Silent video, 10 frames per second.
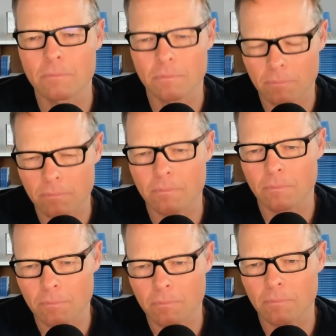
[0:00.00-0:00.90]

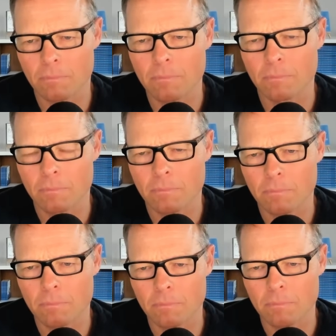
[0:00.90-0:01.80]

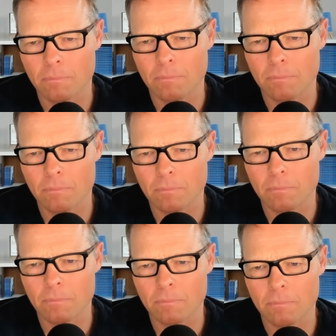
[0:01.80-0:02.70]

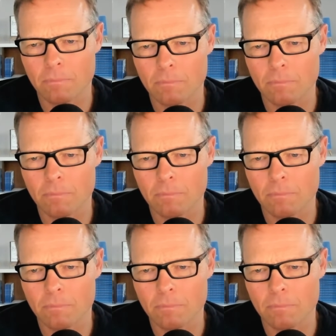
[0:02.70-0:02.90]
No words are spoken by the person on screen.